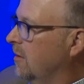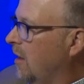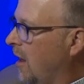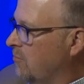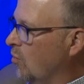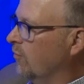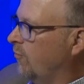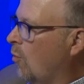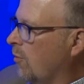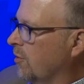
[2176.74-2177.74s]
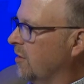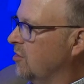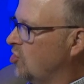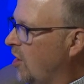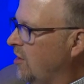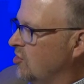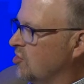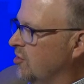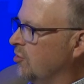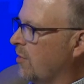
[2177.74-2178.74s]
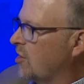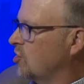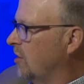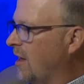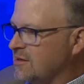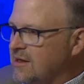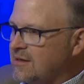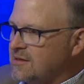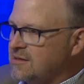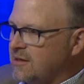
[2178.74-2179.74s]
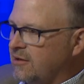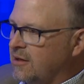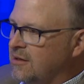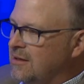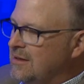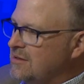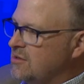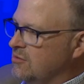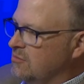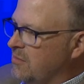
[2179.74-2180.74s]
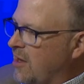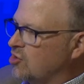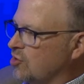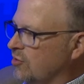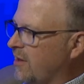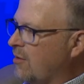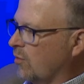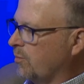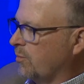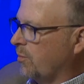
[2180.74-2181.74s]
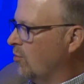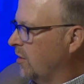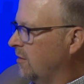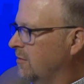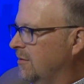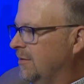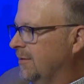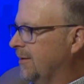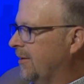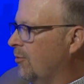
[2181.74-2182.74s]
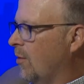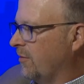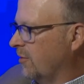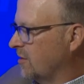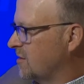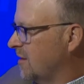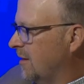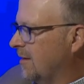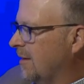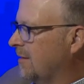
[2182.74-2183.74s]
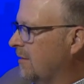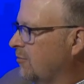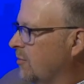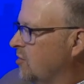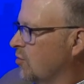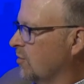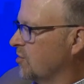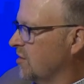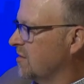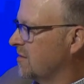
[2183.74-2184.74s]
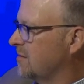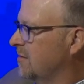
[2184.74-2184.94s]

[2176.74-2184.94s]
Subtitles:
and move forward and change the direction as necessary to make sure that we're promoting, whether it's resources,